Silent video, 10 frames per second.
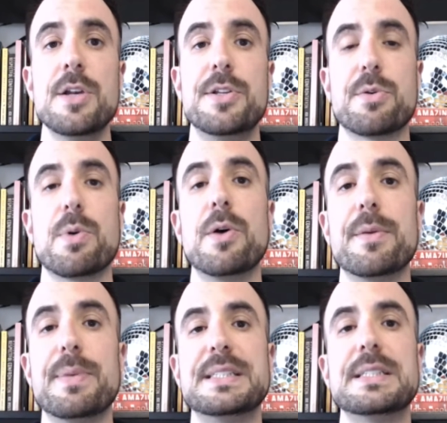to grow
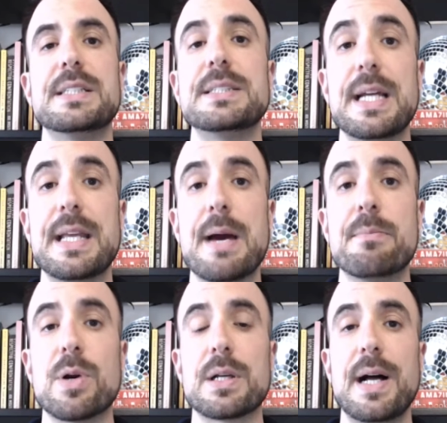their businesses and get
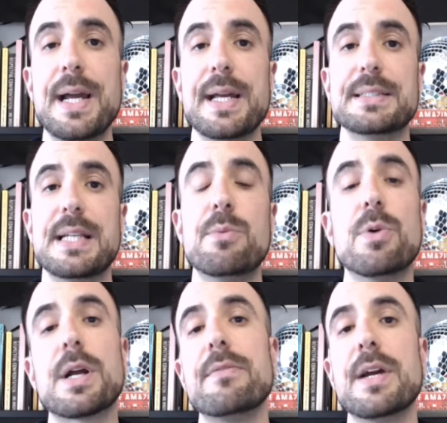more clients. And
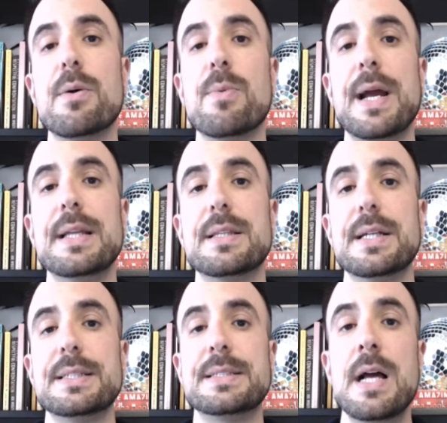we're giving away
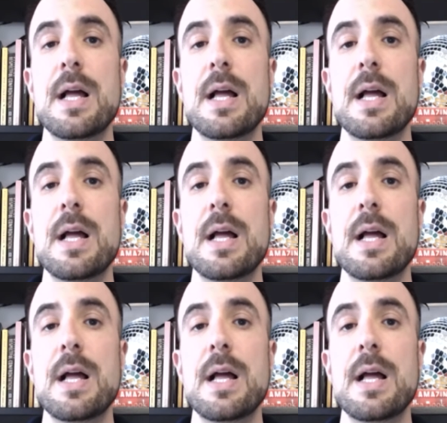this